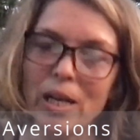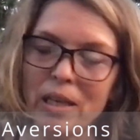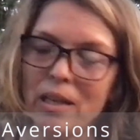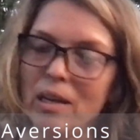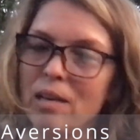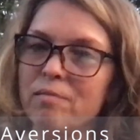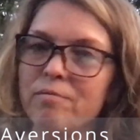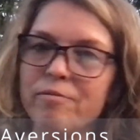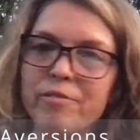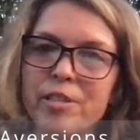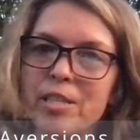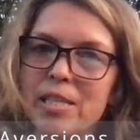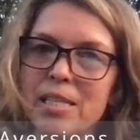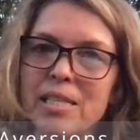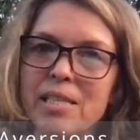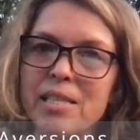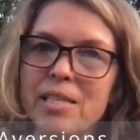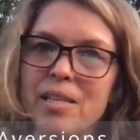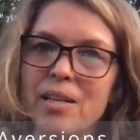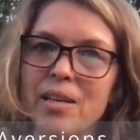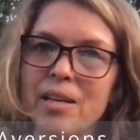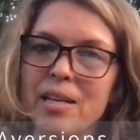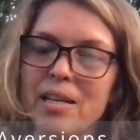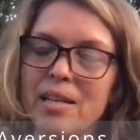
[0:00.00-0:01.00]
comfort
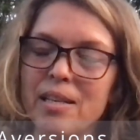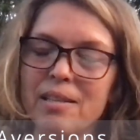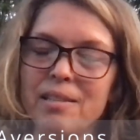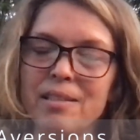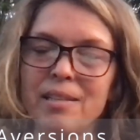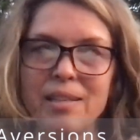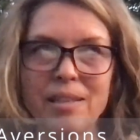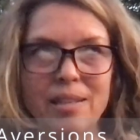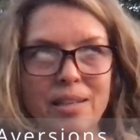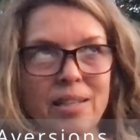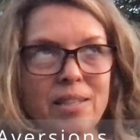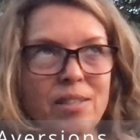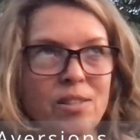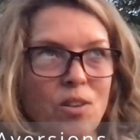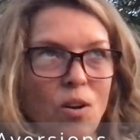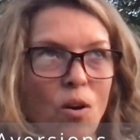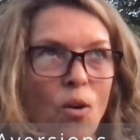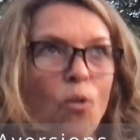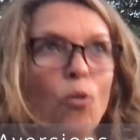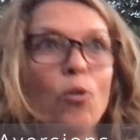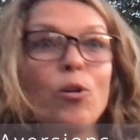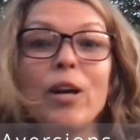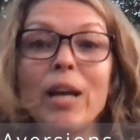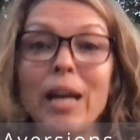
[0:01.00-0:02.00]
eating is
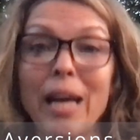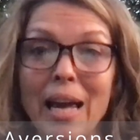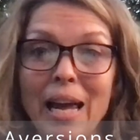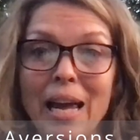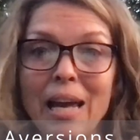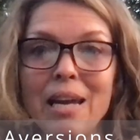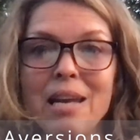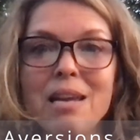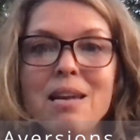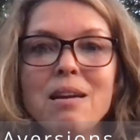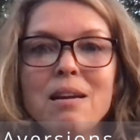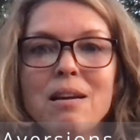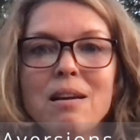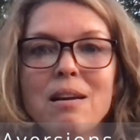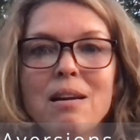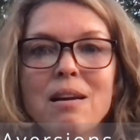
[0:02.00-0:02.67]
okay,